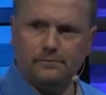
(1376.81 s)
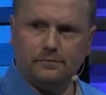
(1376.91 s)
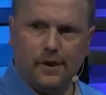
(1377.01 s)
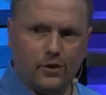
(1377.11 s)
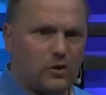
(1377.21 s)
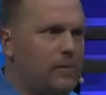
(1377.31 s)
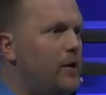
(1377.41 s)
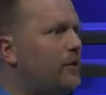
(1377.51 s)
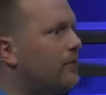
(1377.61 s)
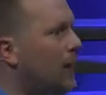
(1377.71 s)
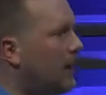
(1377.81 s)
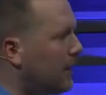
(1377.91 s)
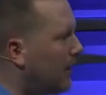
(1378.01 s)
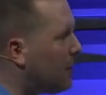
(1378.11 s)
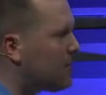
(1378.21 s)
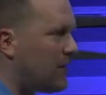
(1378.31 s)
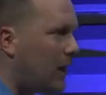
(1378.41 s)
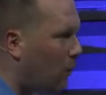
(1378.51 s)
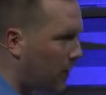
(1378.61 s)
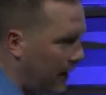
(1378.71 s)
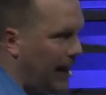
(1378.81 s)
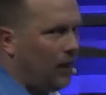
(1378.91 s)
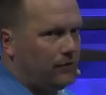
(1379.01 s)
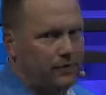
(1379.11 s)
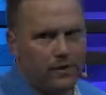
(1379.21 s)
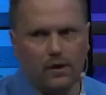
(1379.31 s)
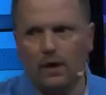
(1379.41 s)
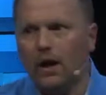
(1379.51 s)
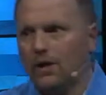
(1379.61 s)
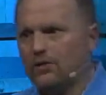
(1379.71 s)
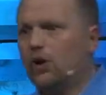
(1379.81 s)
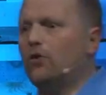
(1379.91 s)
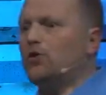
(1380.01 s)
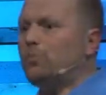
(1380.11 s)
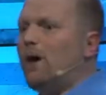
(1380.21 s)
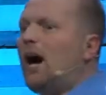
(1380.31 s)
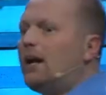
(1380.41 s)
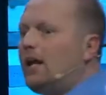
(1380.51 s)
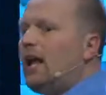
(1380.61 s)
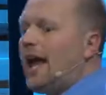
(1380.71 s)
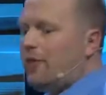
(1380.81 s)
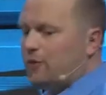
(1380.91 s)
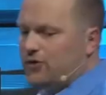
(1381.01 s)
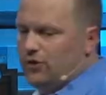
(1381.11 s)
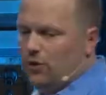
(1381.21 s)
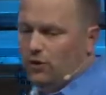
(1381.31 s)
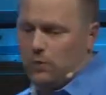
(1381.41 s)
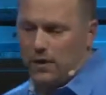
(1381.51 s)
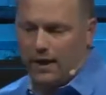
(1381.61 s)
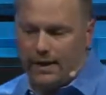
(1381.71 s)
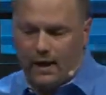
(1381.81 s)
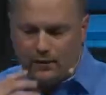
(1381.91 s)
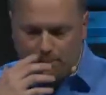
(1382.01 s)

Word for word: The Spirit of God in them is not working out. And so their body and their soul is working it out.